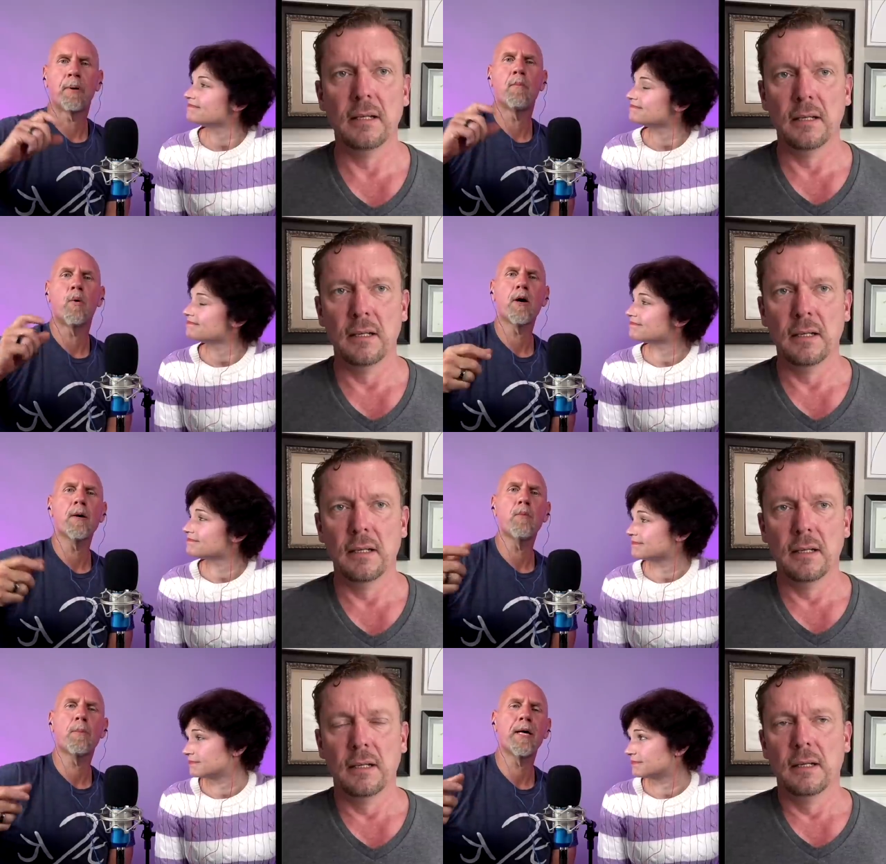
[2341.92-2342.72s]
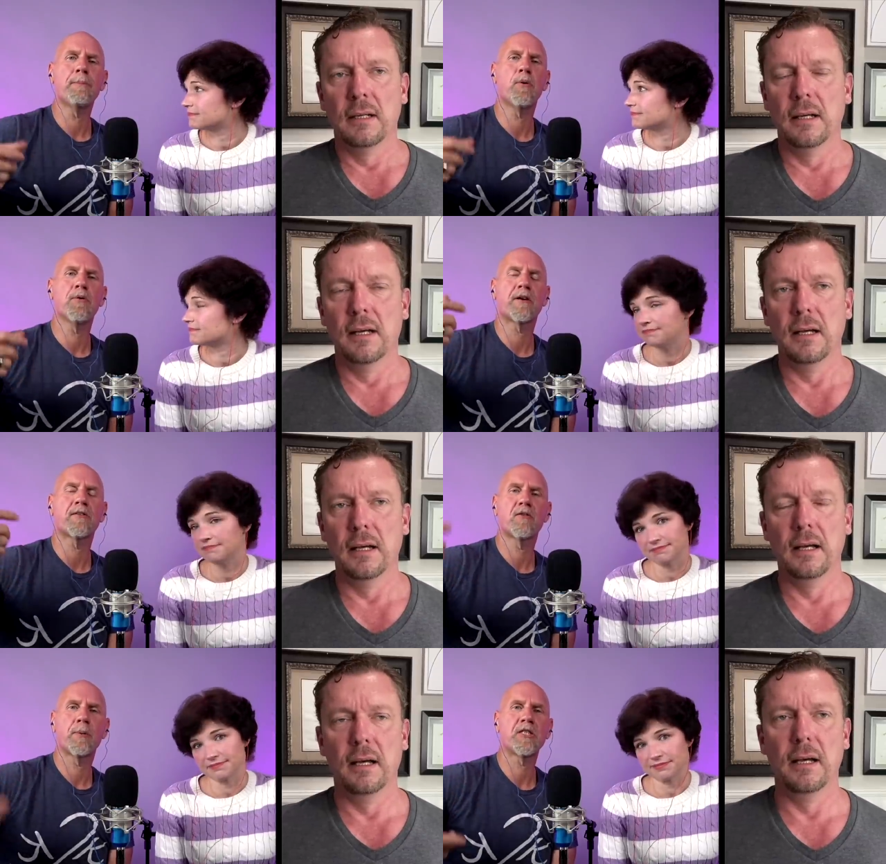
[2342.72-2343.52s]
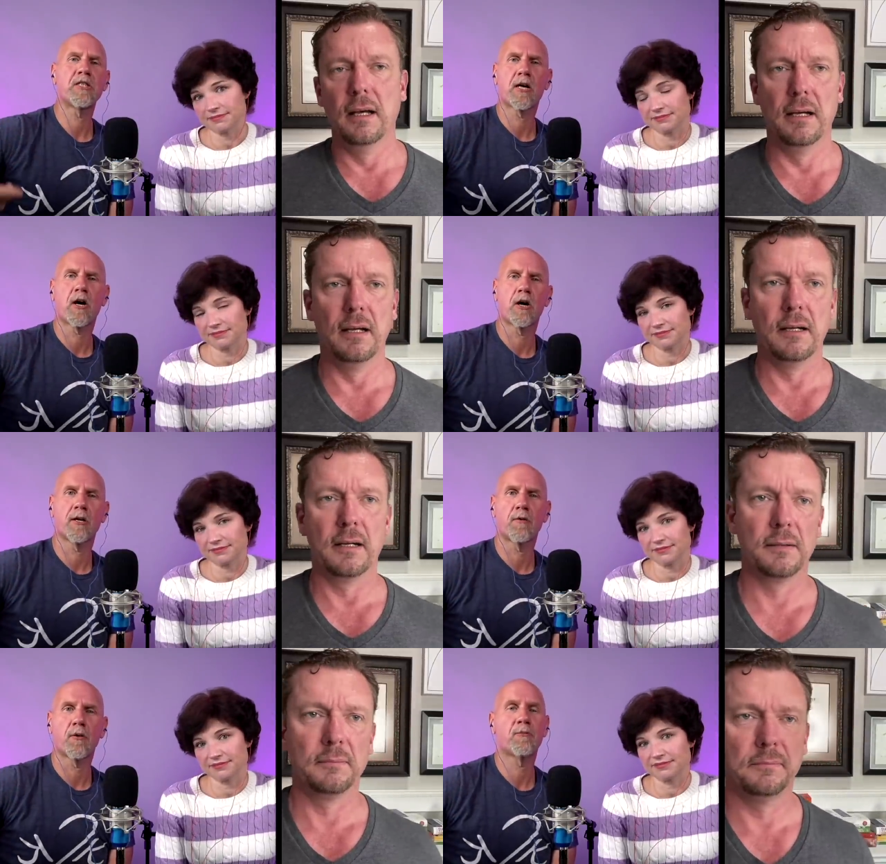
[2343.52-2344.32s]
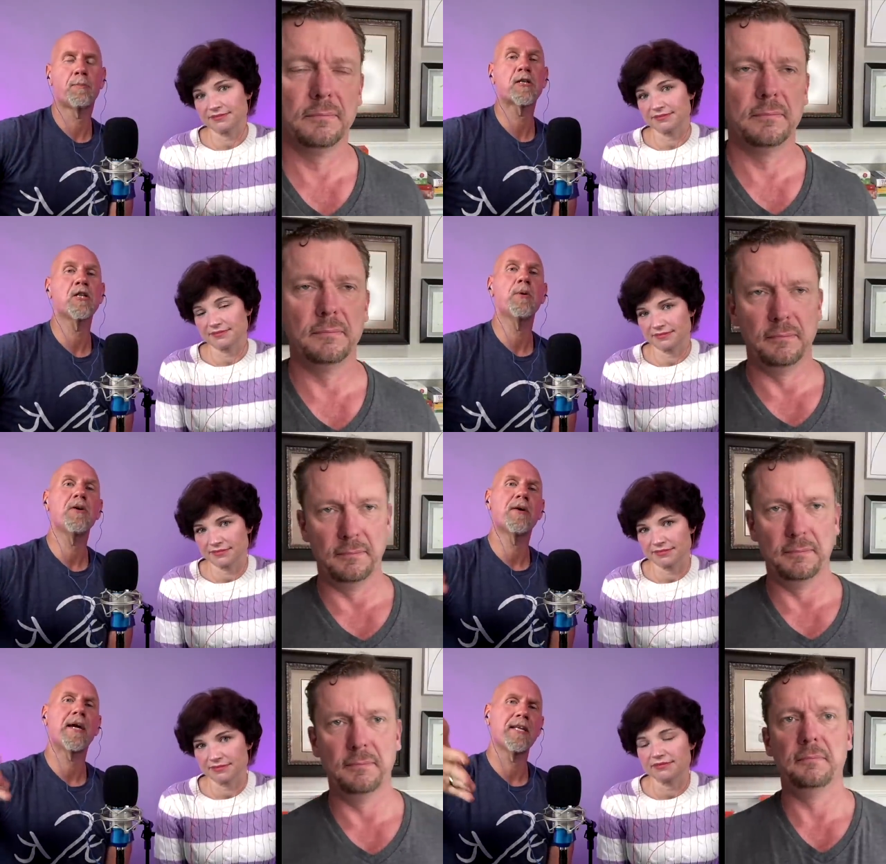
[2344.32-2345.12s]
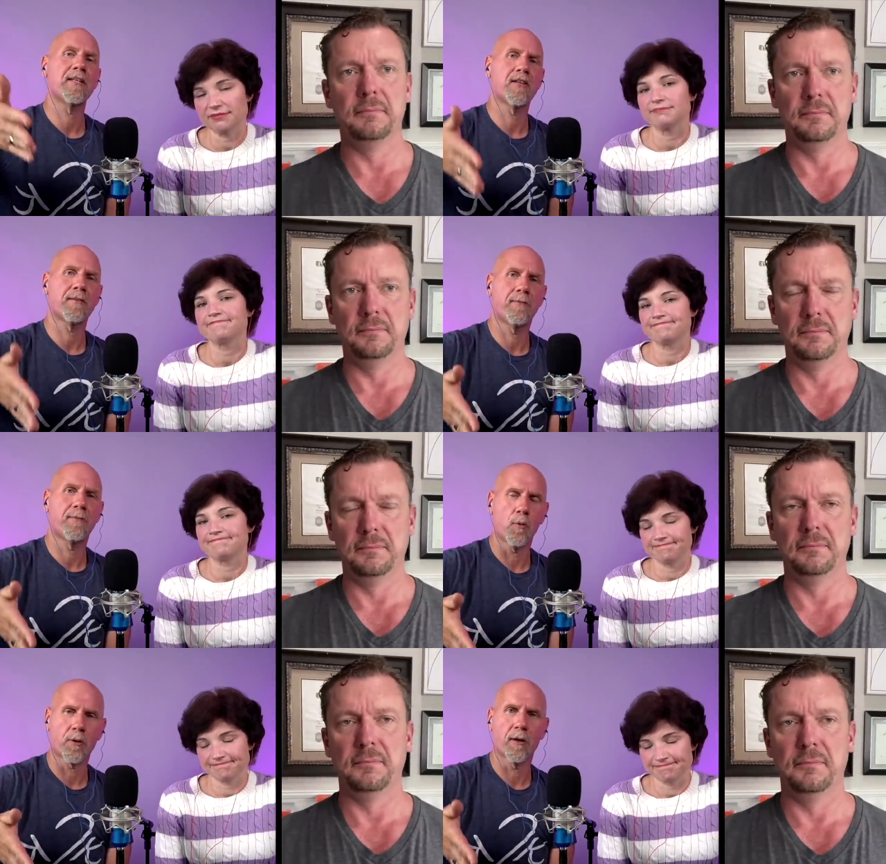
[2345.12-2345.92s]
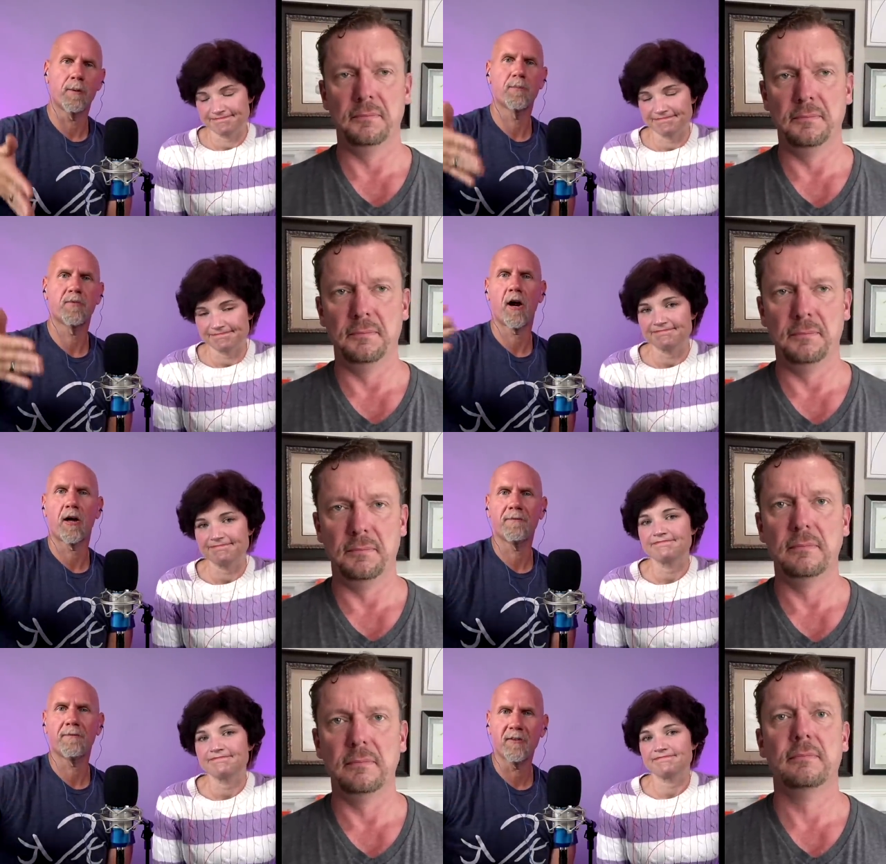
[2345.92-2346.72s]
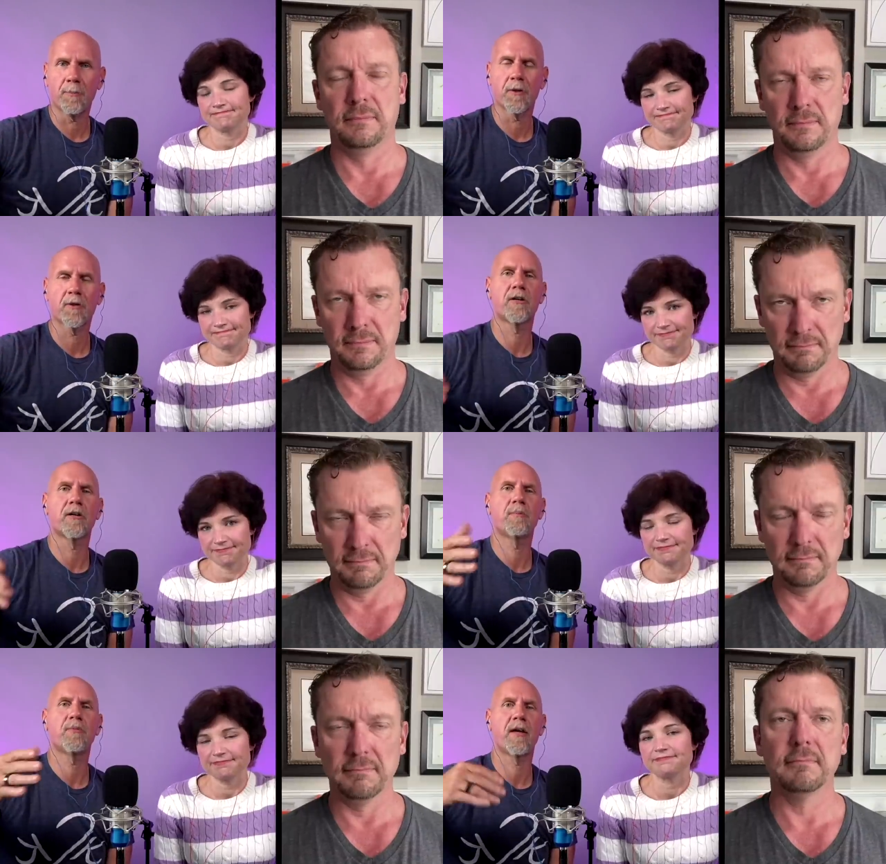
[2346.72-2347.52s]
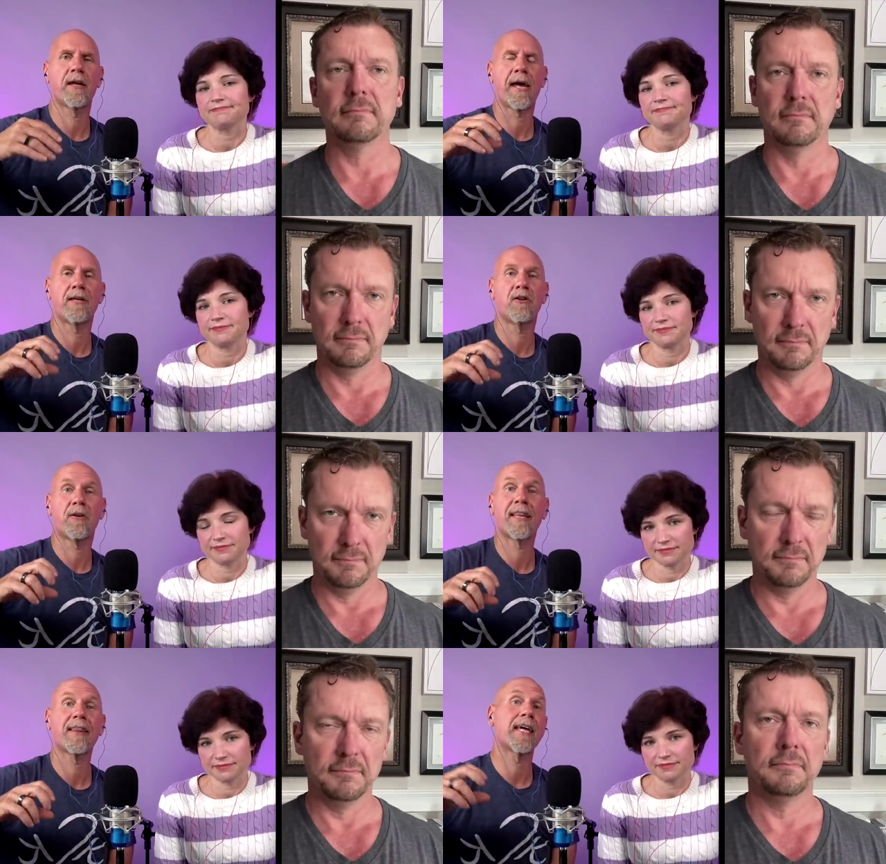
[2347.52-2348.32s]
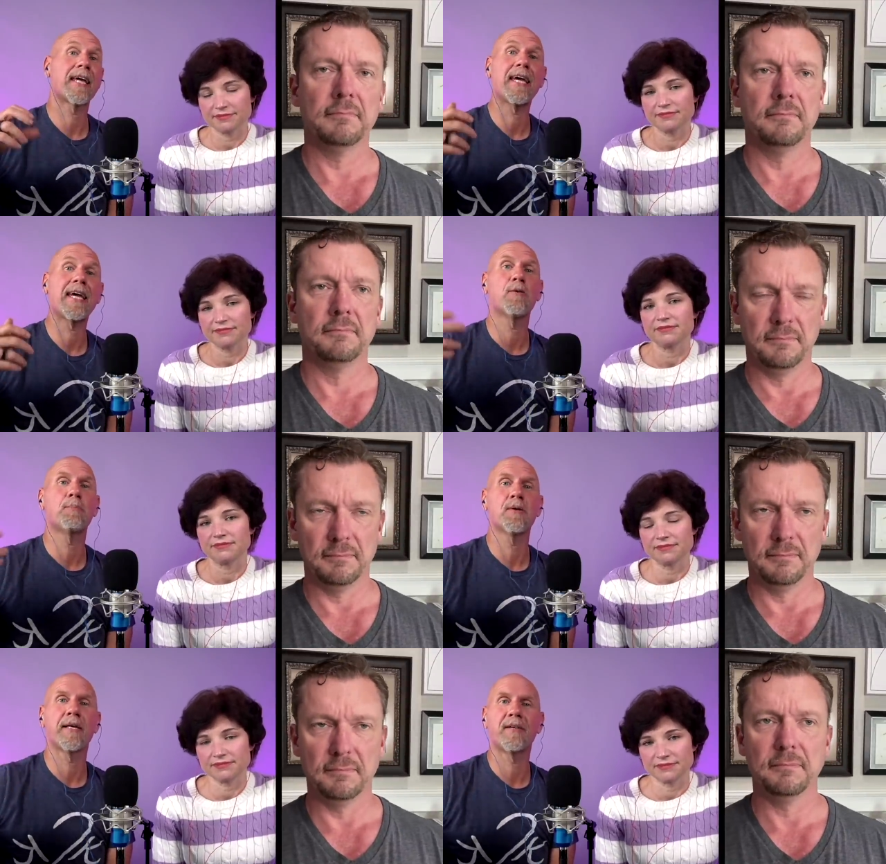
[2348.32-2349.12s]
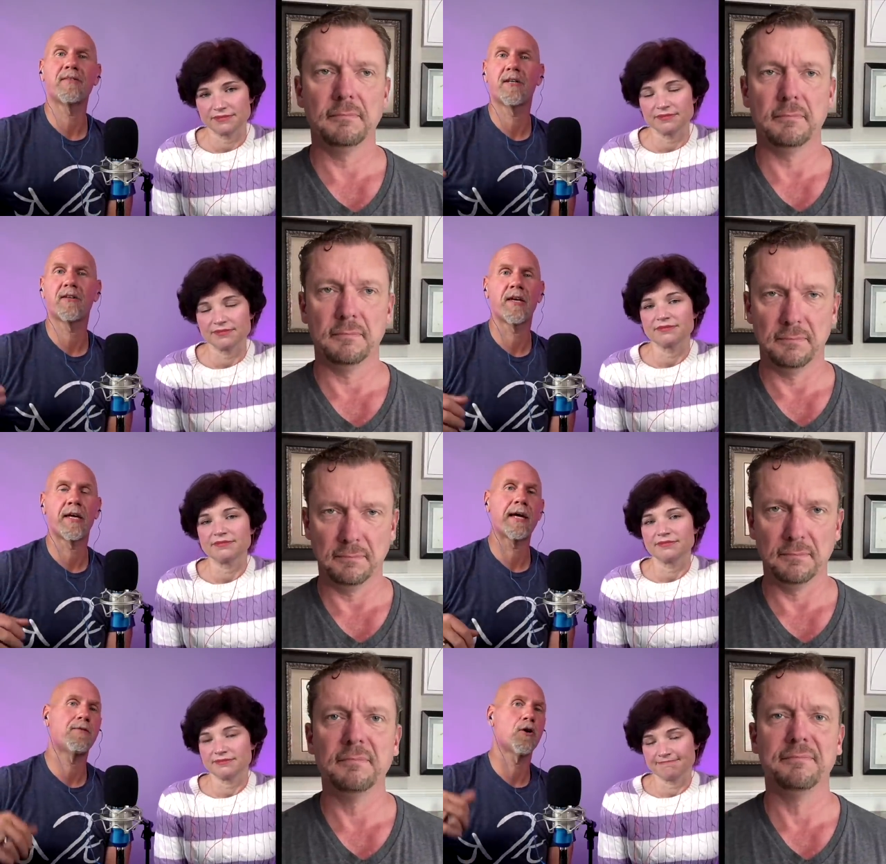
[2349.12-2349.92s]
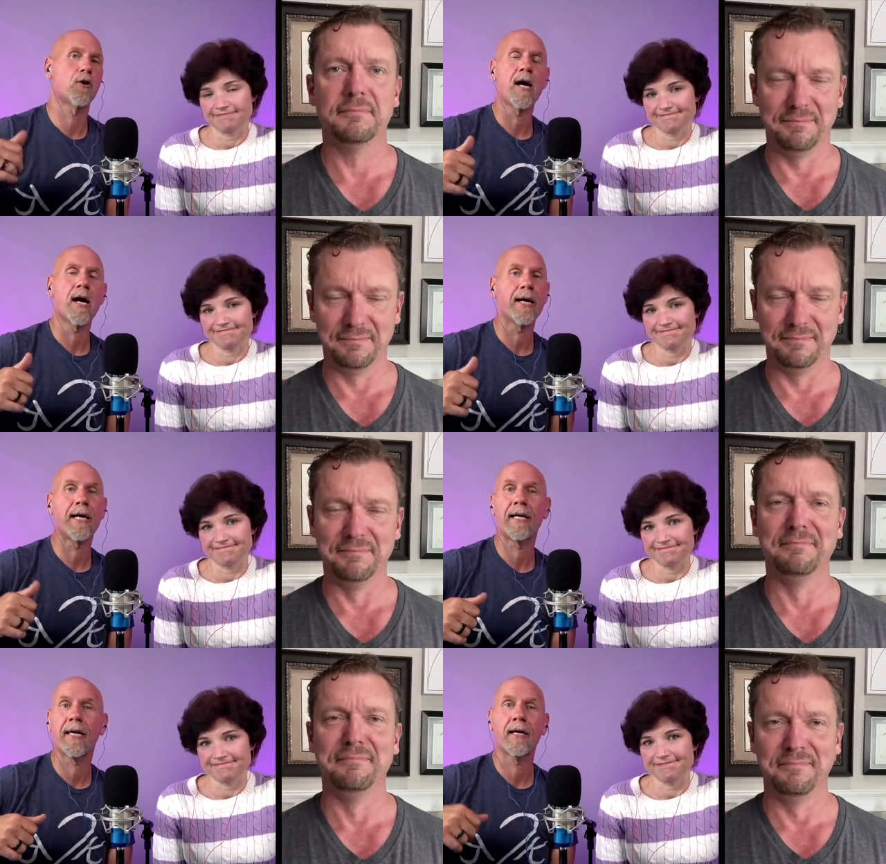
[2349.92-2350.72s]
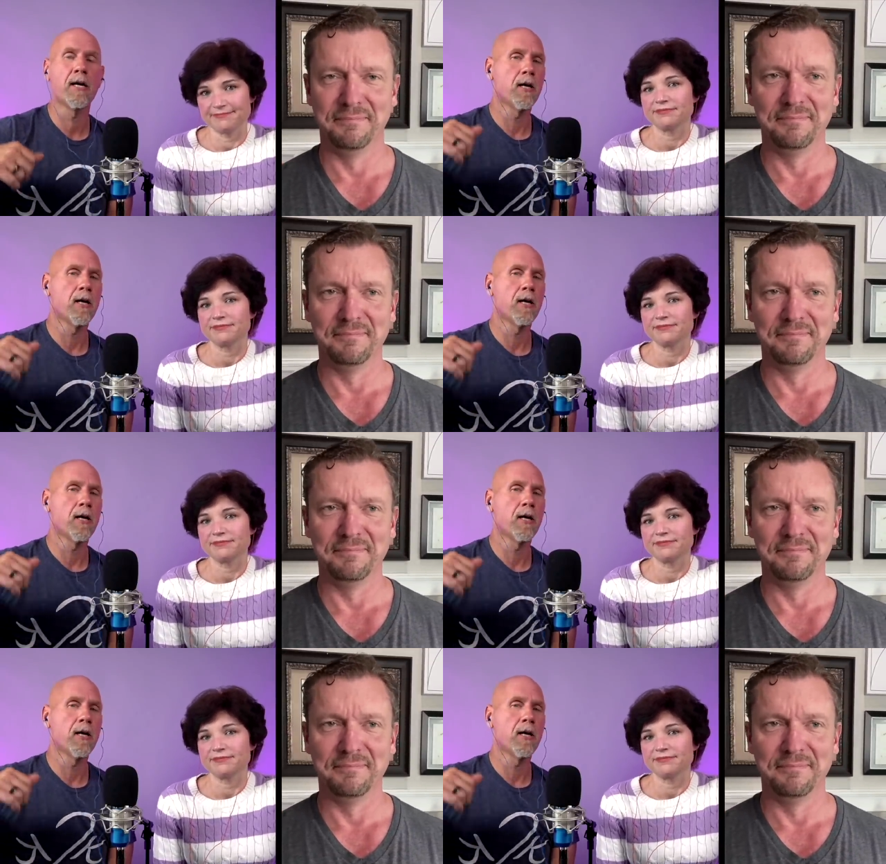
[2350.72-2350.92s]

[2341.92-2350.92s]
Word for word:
Speaker 1: But more and more people that are switching to carnivore, especially when you get into the forums and on the Facebook groups and you get the keto police, and they're saying, if you're not eating